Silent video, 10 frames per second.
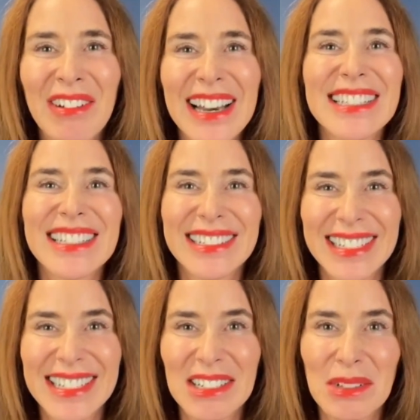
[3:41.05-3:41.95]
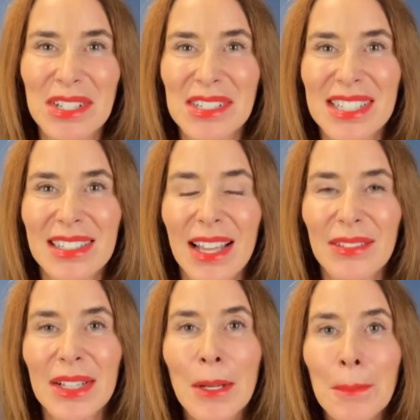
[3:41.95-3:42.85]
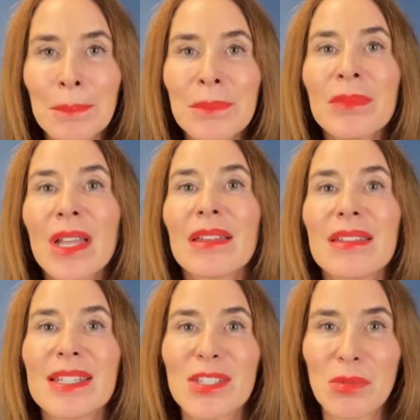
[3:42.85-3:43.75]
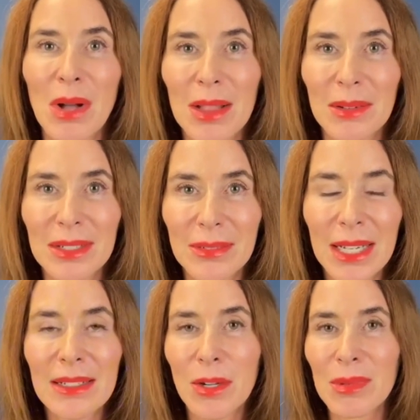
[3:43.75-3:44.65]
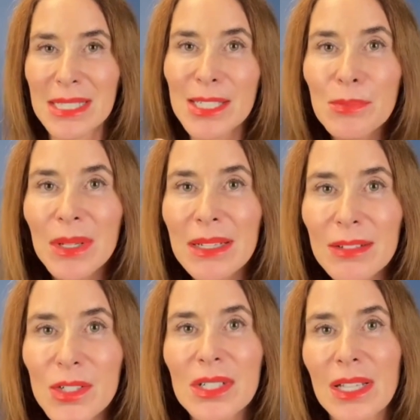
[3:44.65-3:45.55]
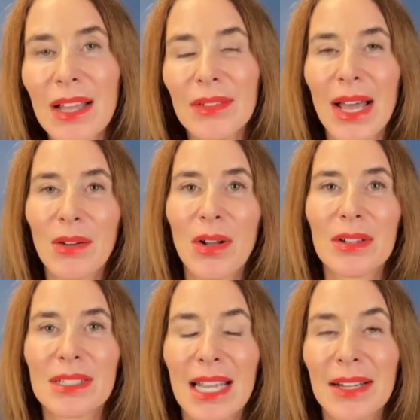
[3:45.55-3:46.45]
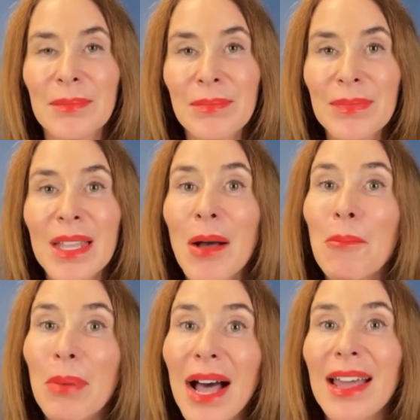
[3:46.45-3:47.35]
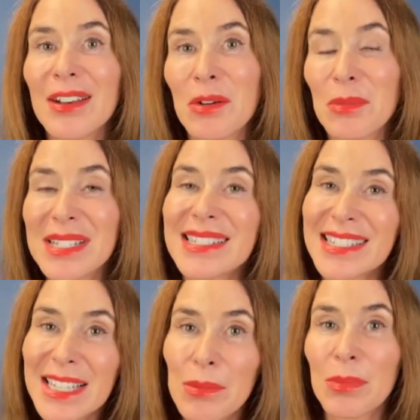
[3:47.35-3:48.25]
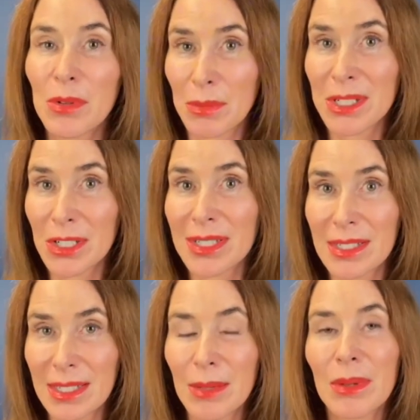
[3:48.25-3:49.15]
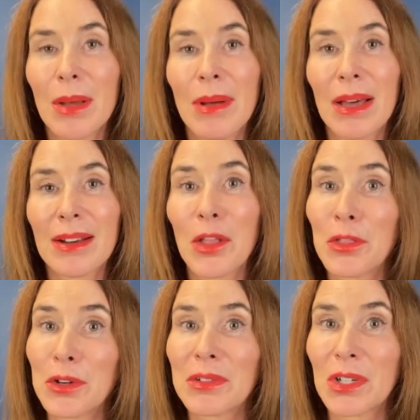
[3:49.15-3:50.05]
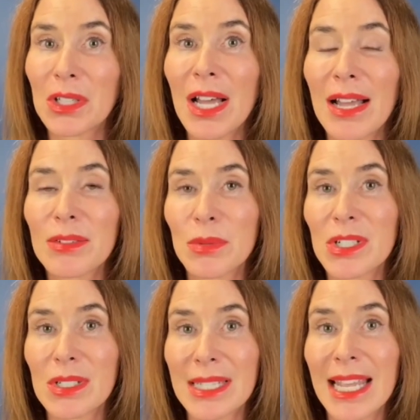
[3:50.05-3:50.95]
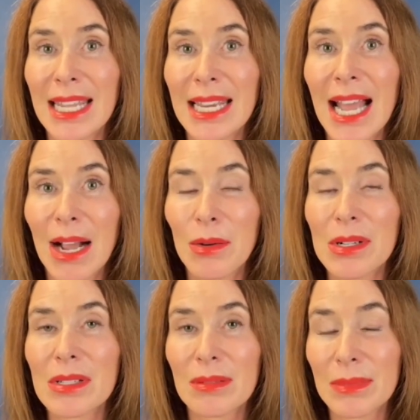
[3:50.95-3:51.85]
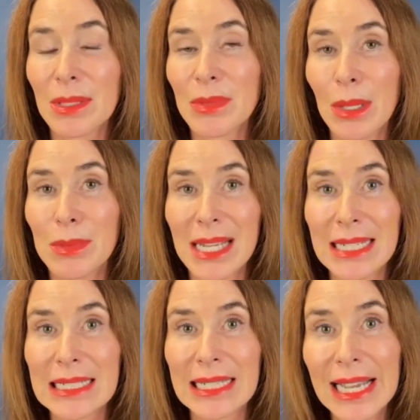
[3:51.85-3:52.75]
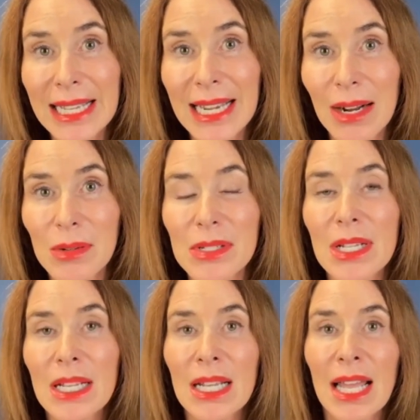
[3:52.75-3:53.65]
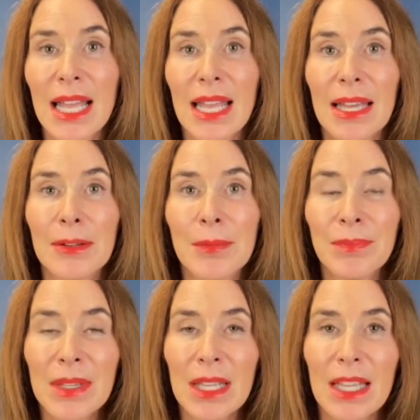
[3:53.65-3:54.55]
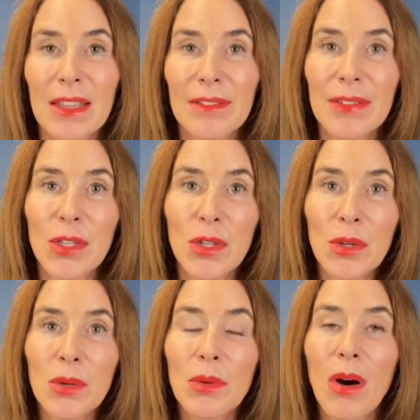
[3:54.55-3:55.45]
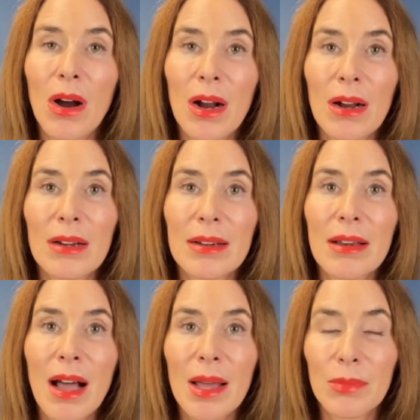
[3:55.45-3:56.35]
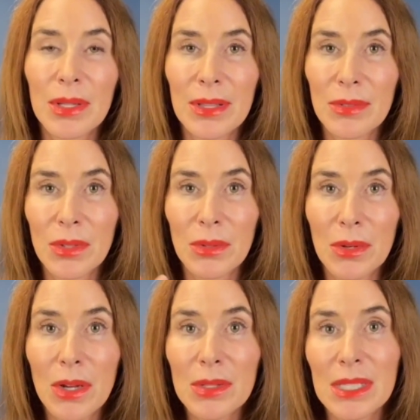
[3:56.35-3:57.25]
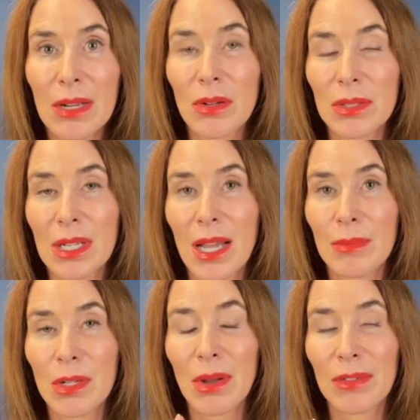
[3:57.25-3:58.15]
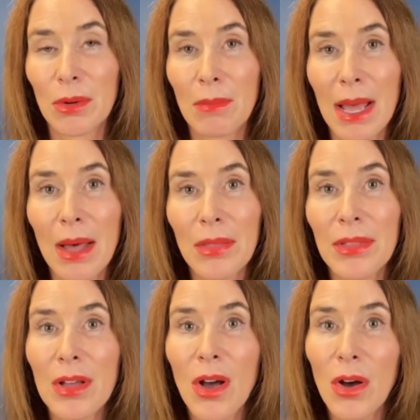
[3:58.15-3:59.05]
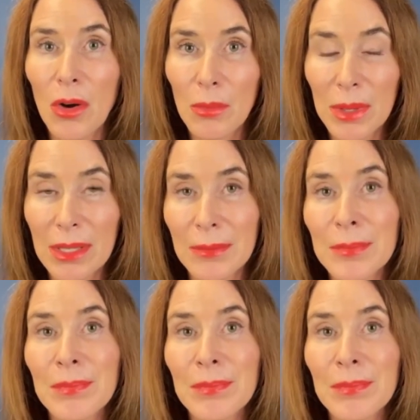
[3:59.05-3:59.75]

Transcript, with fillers: what else are you going to do with your saliva other than swallow it, right? Nobody's spitting their saliva out all day. But we sleep, or we should sleep, about a third of our lives, which is eight hours, sometimes eight to nine hours. And if you are not breathing through your nose that whole time and you have your mouth open,